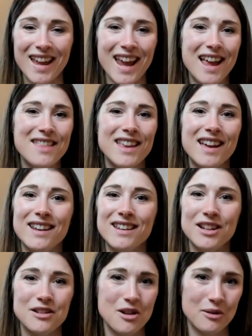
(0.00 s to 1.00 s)
And
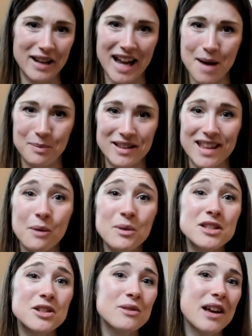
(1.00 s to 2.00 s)
then you know what happened. That
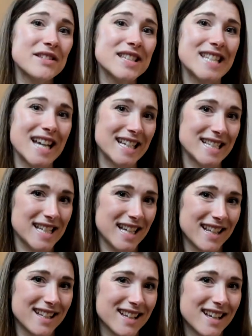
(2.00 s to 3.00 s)
was two thousand
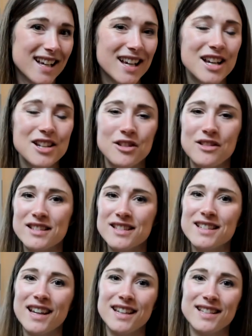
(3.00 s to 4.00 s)
nineteen. two
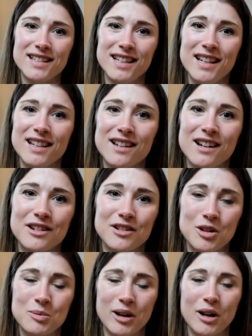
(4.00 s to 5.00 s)
thousand nineteen,
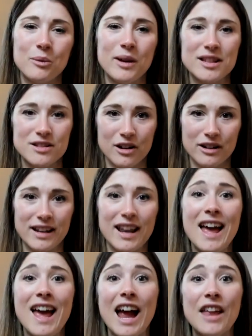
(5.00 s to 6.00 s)
October, we started,
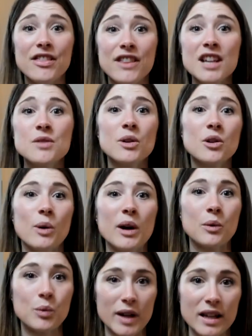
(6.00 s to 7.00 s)
and things were
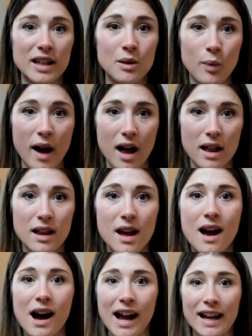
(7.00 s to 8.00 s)
going really well.
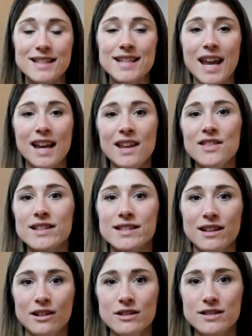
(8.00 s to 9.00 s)
I had taken the
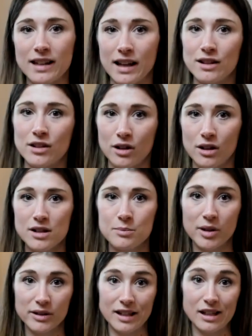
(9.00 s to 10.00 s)
skills that I learned
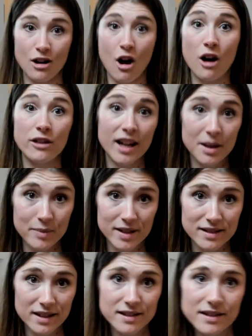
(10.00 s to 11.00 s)
building an online
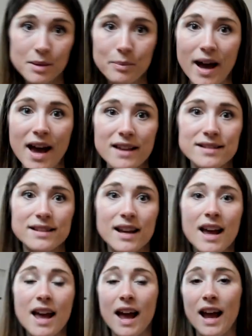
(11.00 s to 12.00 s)
business in the past
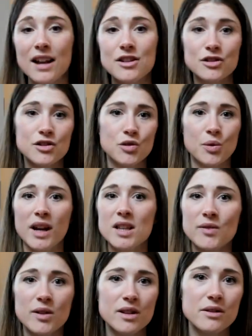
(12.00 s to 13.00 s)
and just
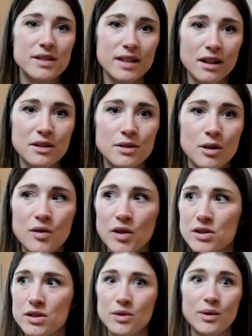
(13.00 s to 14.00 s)
transferred those skills
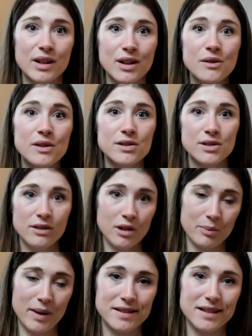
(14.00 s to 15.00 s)
over to a yoga studio
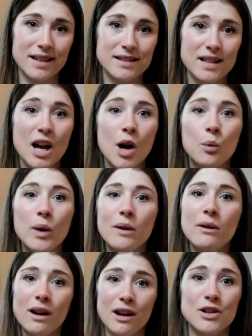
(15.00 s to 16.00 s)
business. We
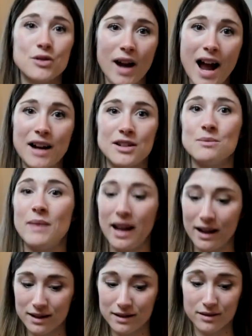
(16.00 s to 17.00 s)
were on track to
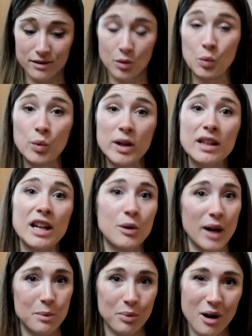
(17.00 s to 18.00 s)
make really
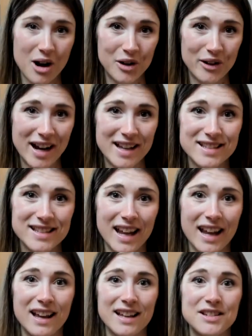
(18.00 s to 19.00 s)
great progress
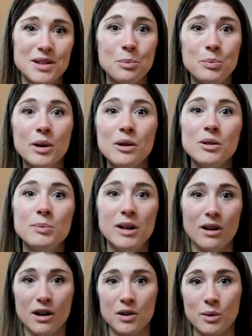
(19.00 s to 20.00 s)
and to build
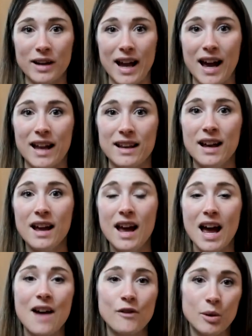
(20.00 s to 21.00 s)
beyond what I had
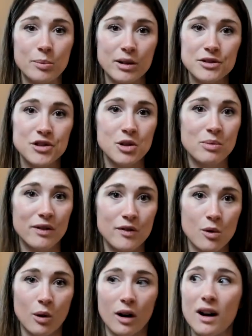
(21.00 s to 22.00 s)
ever built to
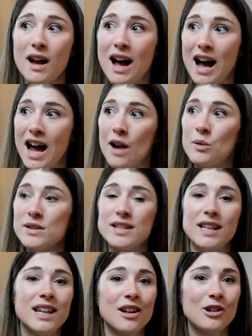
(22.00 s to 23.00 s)
before. I was
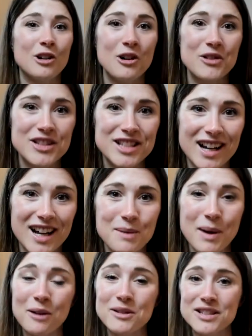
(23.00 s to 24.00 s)
here all the time.
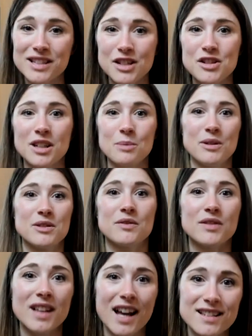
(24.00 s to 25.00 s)
I was teaching a bunch
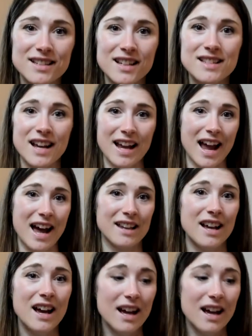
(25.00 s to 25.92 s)
of classes. I had